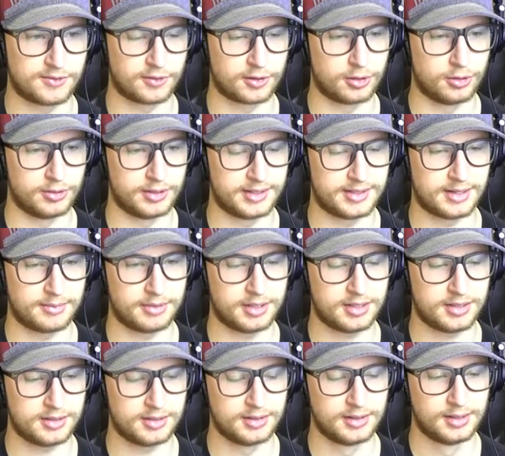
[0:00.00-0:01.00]
for goalies. I'm
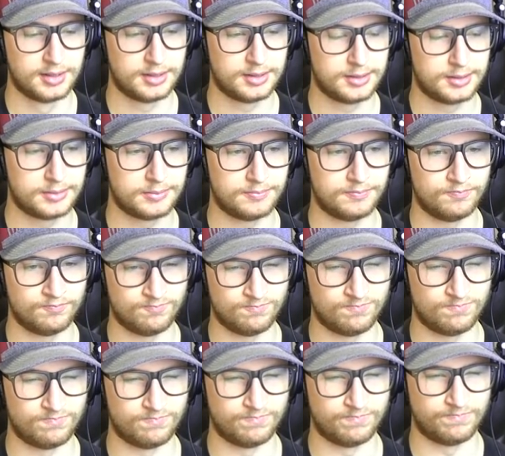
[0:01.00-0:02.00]
gonna
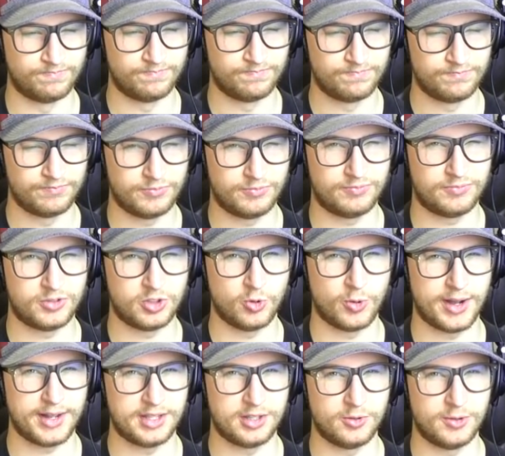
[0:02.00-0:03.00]
hmm.
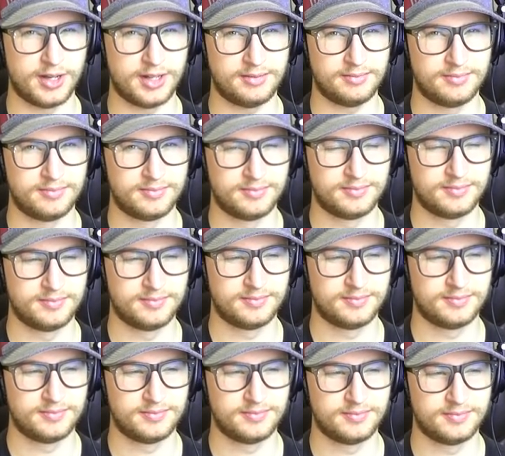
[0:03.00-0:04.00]
Do I do it?
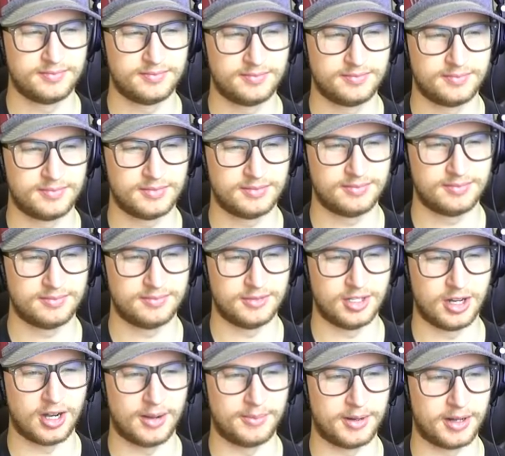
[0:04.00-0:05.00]

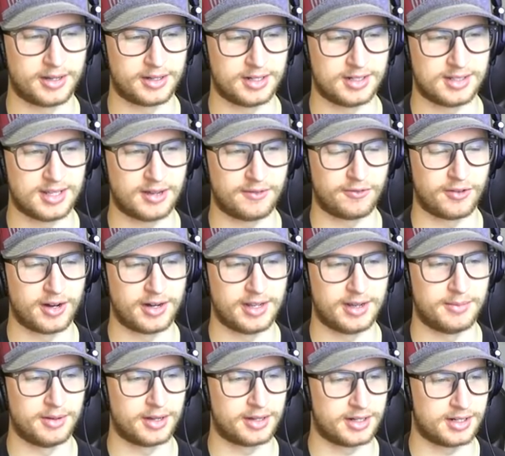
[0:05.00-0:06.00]
No, I'm not gonna take Freddie.
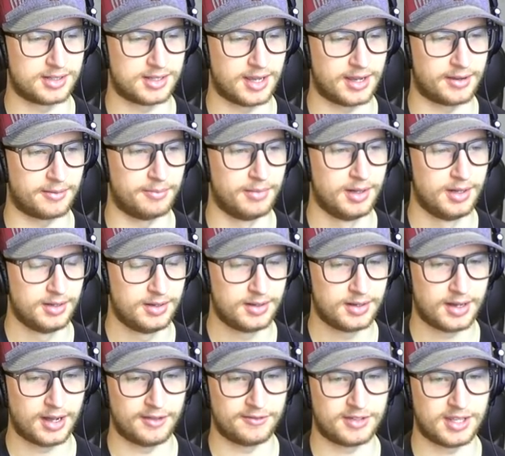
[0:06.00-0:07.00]
I'm not gonna take him.
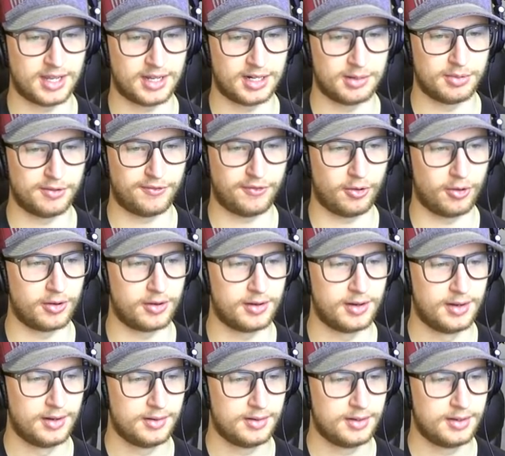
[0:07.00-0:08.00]
I've taken him
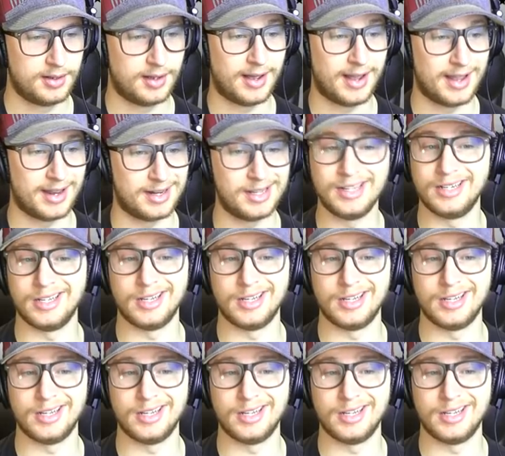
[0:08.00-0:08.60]
before, and he